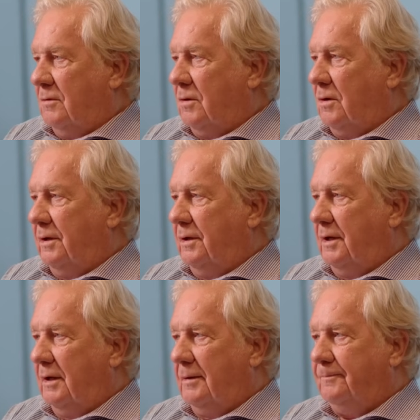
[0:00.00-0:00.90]
ride
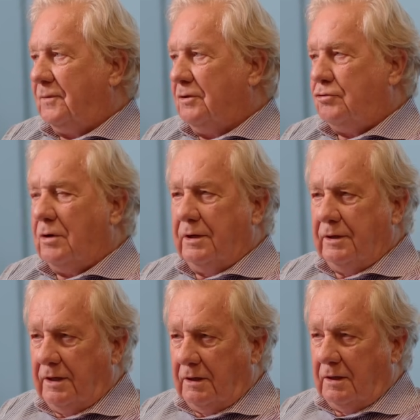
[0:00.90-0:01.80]
and train
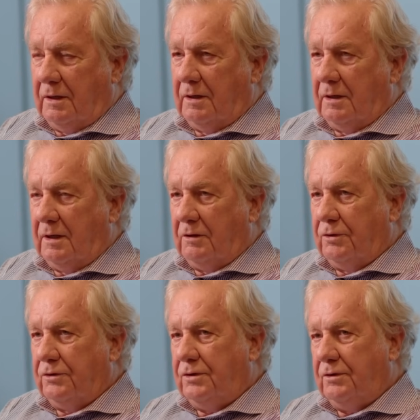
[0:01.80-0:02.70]
in the
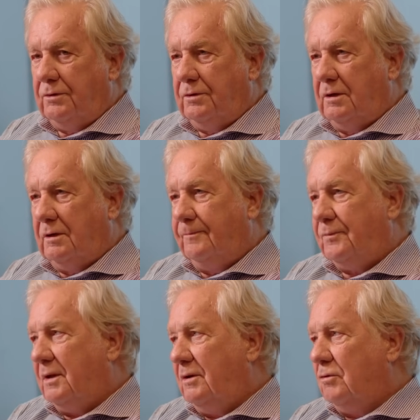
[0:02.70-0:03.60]
altitude
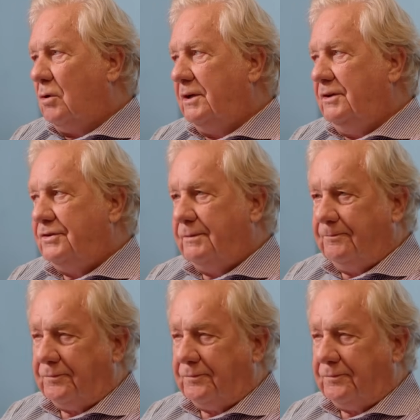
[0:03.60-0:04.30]
in the Rockies